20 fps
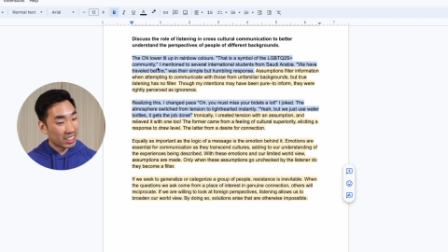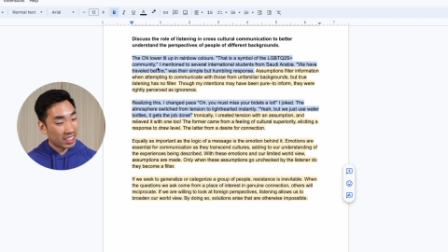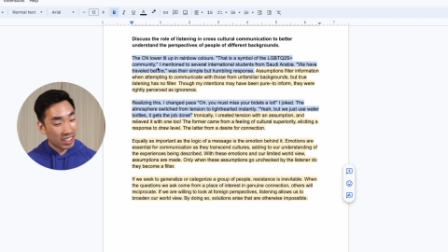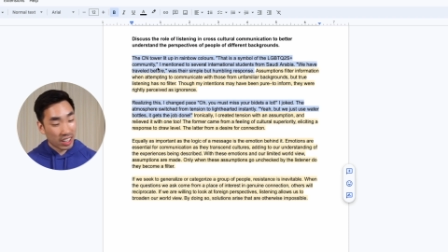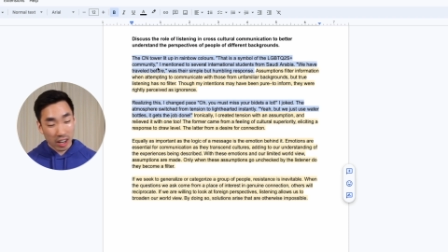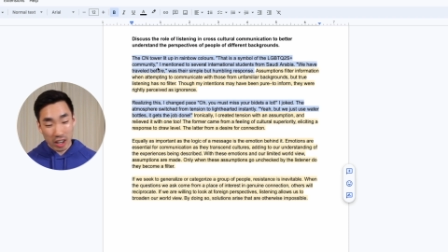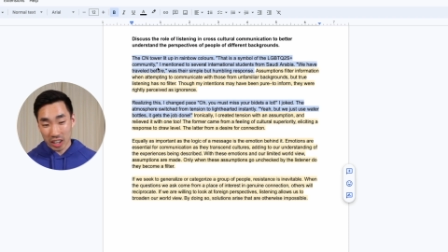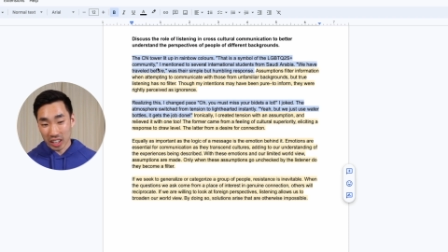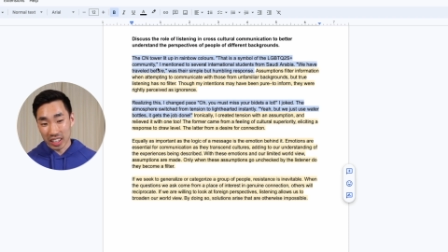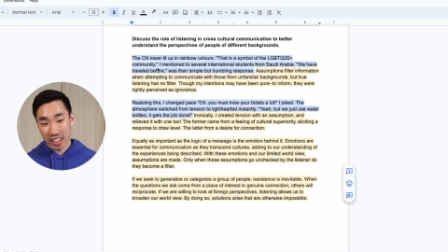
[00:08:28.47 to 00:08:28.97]

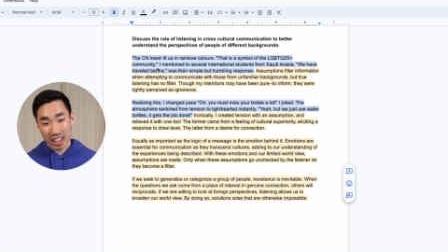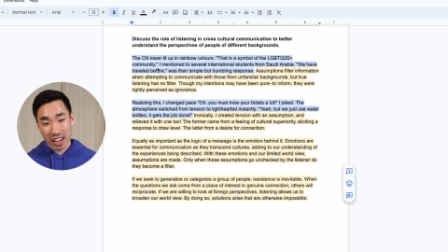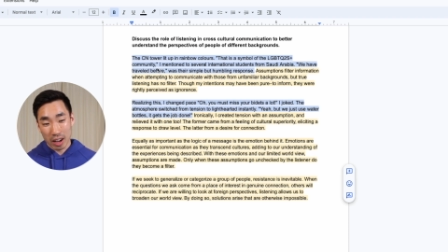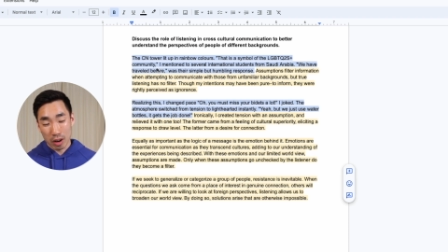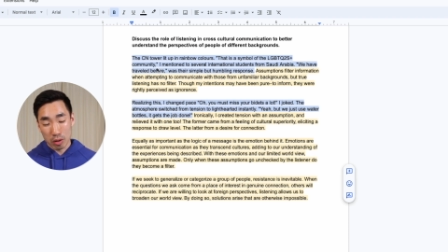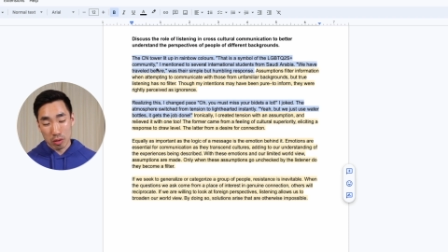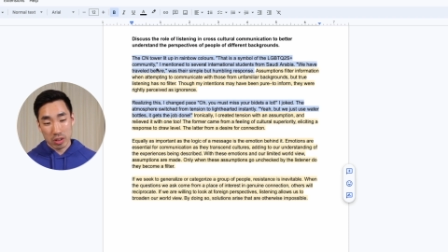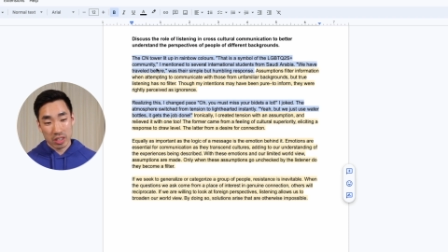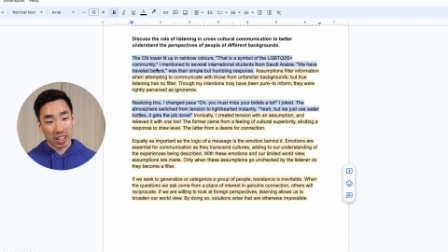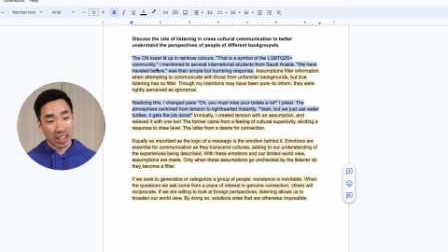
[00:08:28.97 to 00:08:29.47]
cutting it
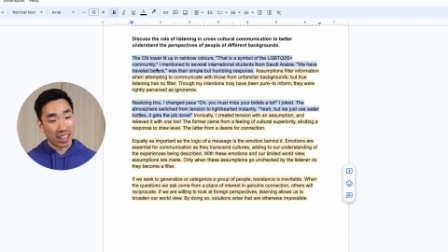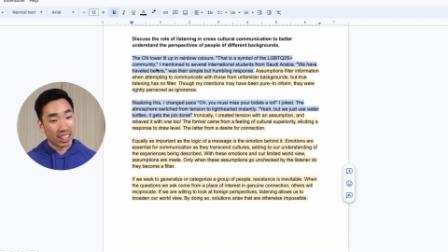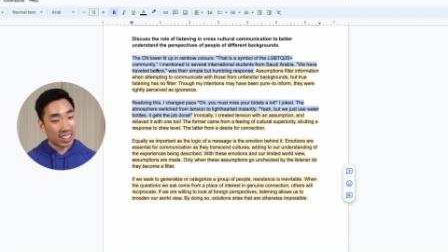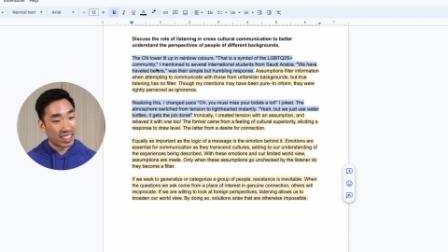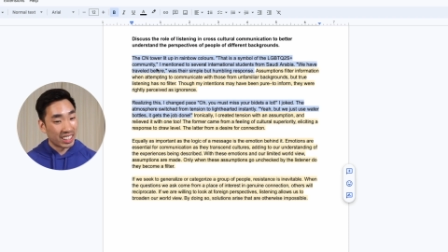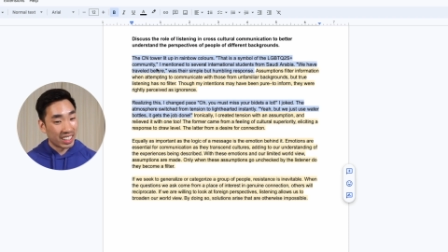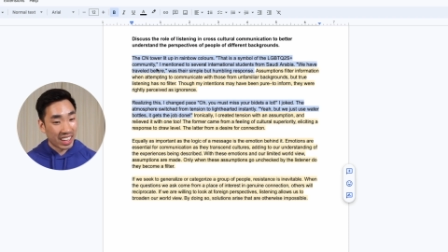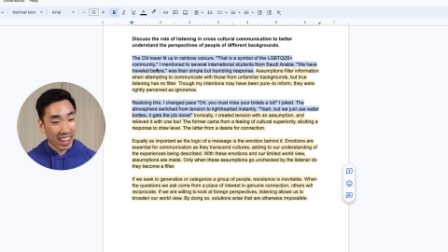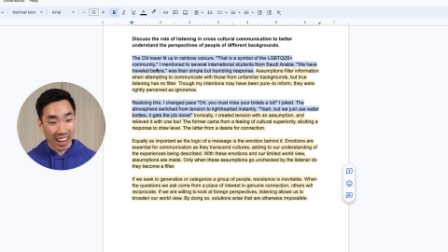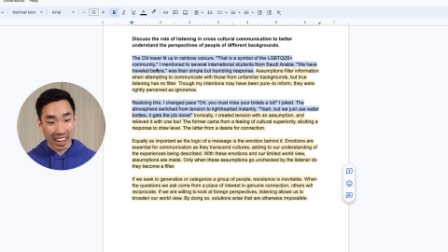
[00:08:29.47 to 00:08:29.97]
out
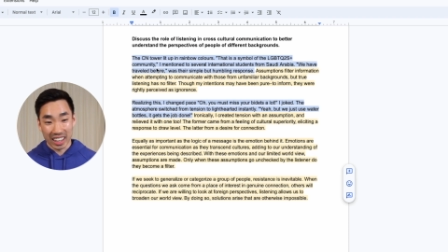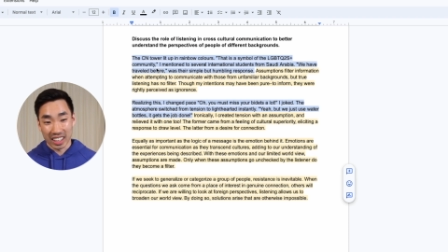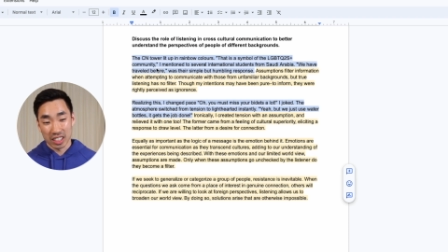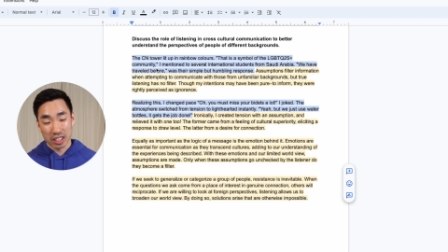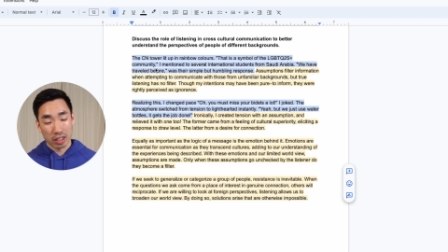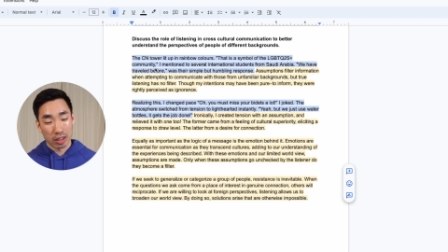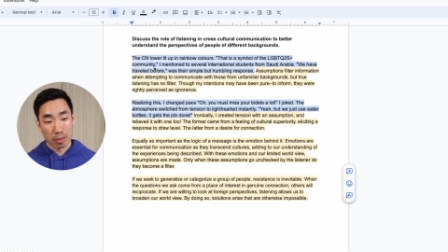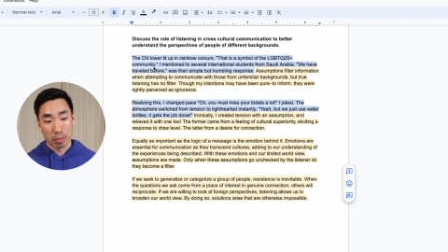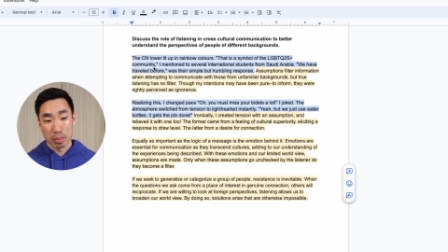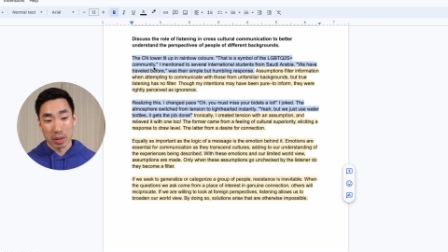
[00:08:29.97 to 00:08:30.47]
and getting
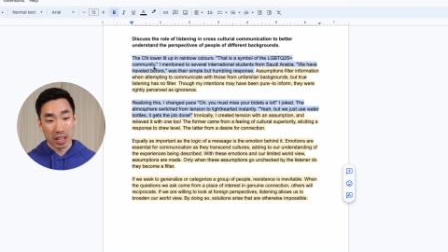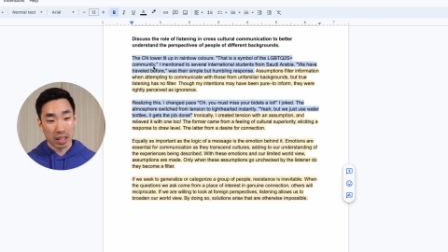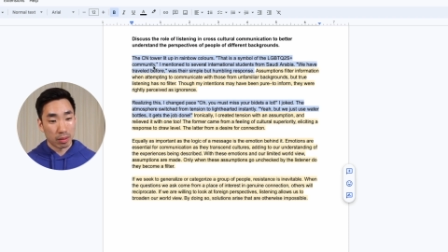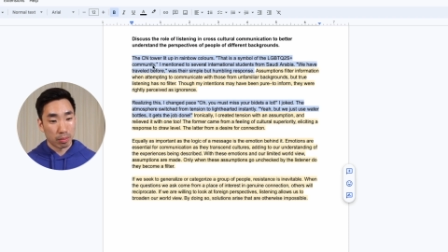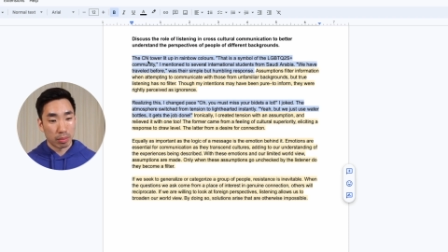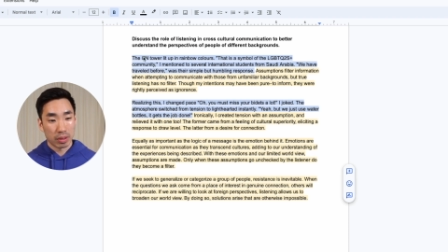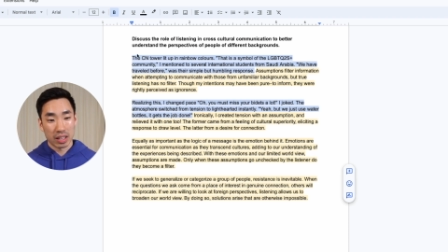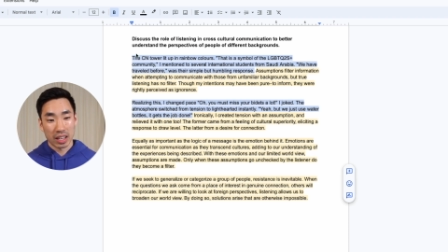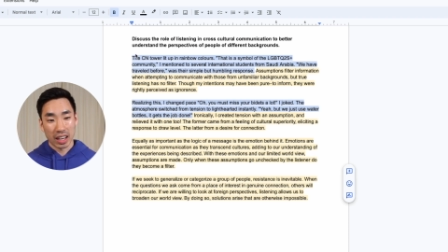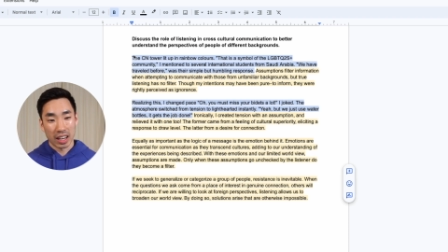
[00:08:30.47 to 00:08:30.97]
to the meat
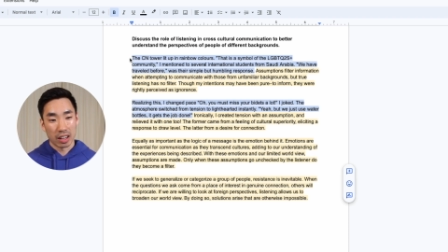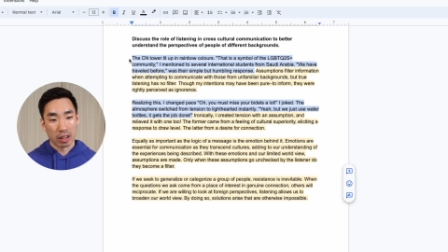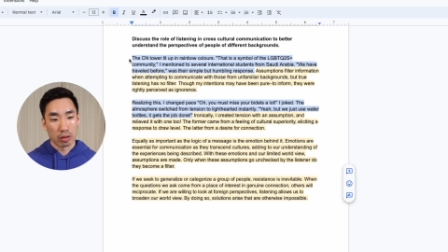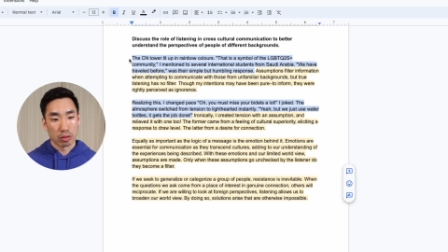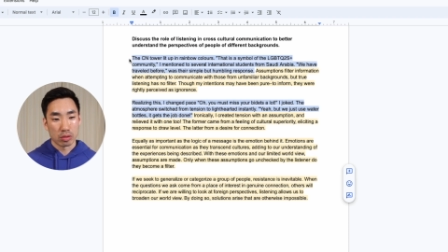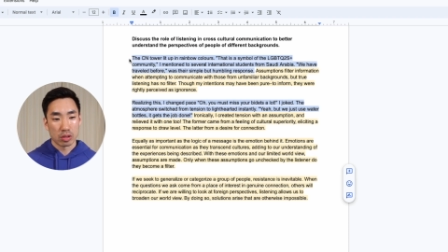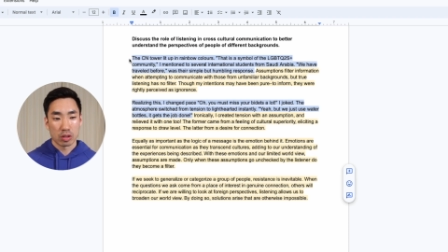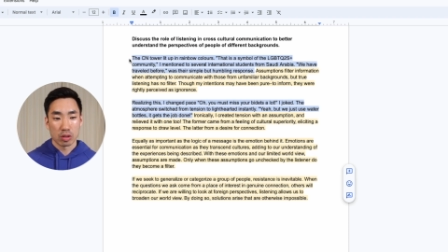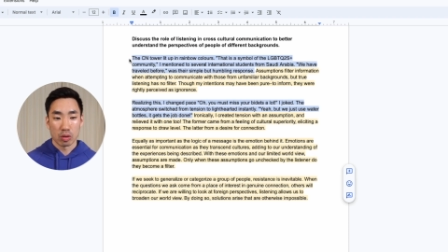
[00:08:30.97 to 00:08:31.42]
and potatoes.